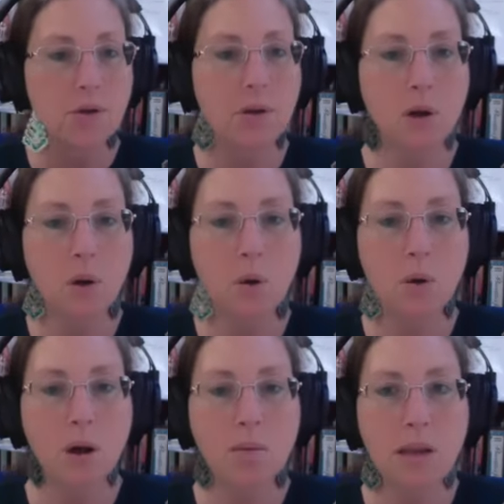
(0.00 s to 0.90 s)

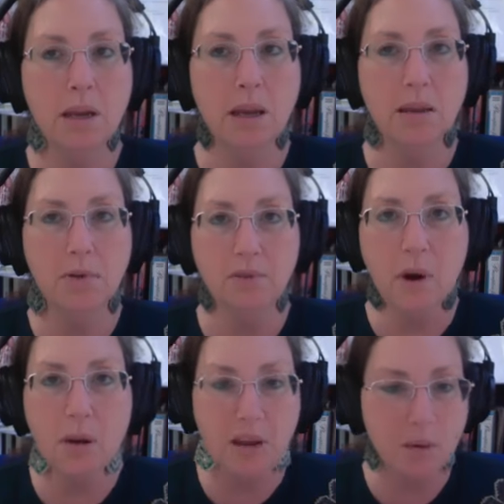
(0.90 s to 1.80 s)
I mean, at the
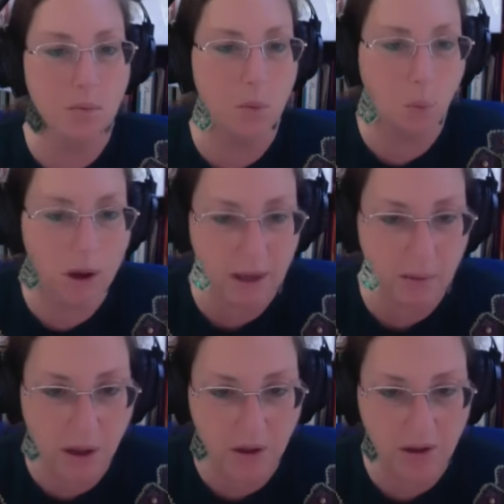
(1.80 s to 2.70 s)
very minimum, one
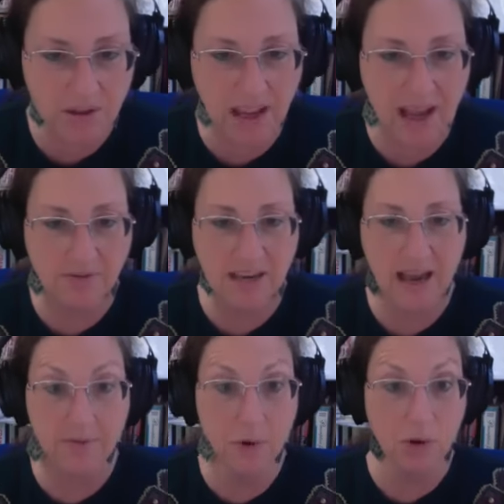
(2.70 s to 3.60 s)
email because they have to
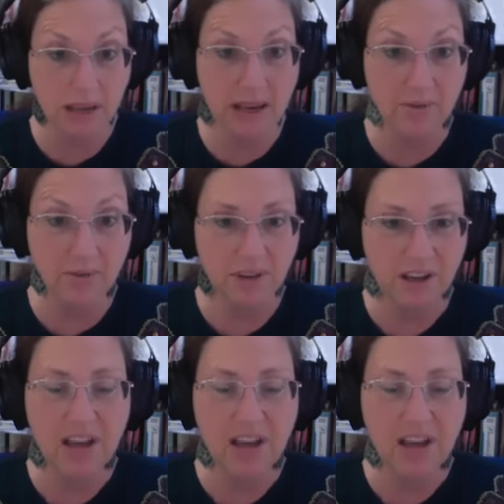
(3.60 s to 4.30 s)
have their gift.